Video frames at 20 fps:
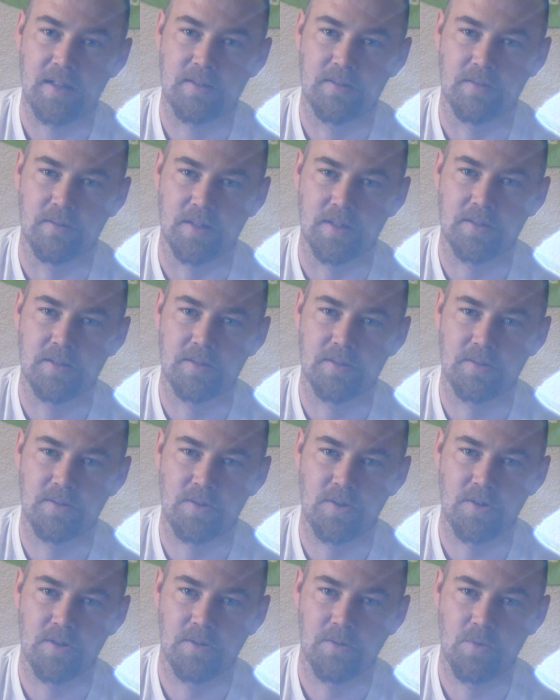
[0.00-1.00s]
this is
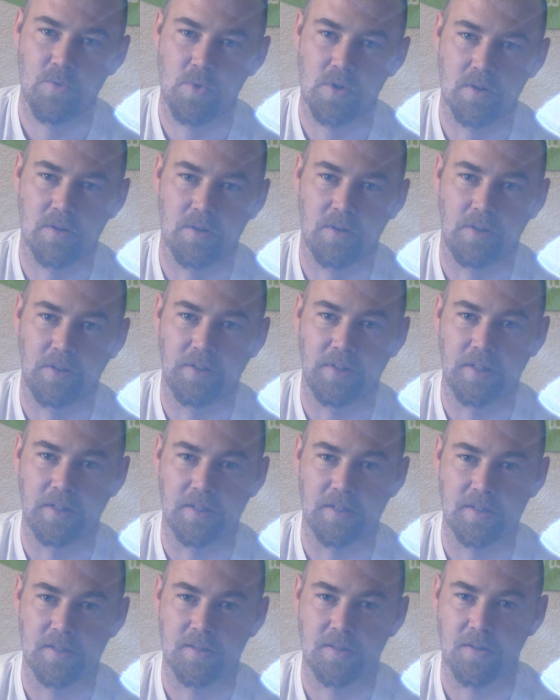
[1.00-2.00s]
your world,
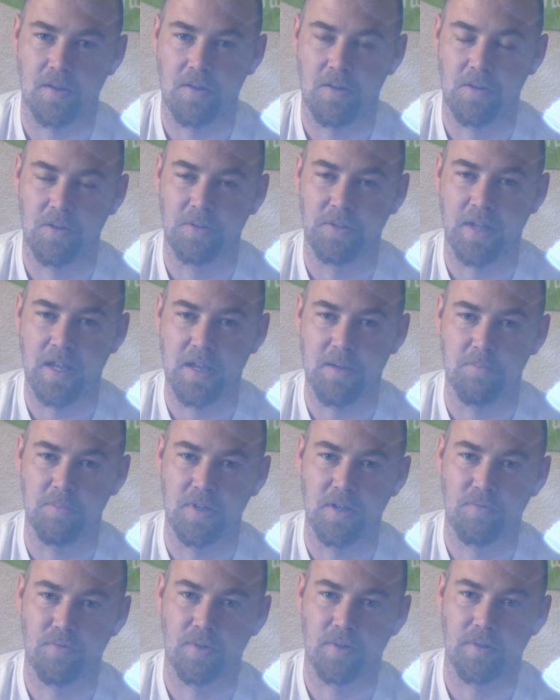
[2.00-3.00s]
and it's all named
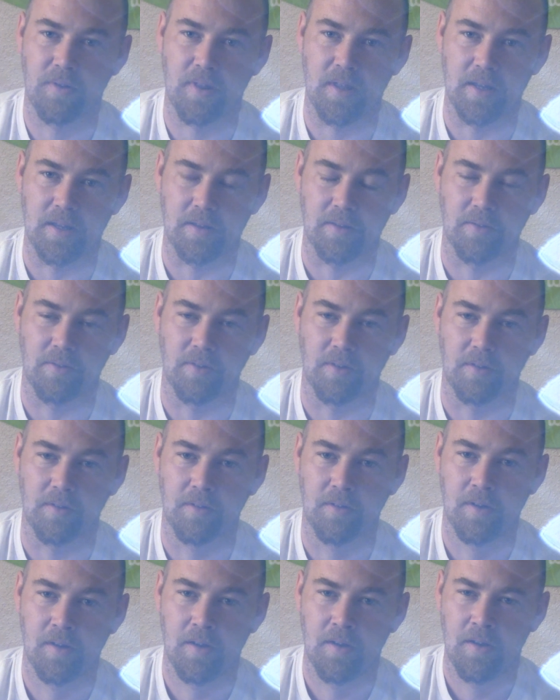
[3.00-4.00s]
different things, and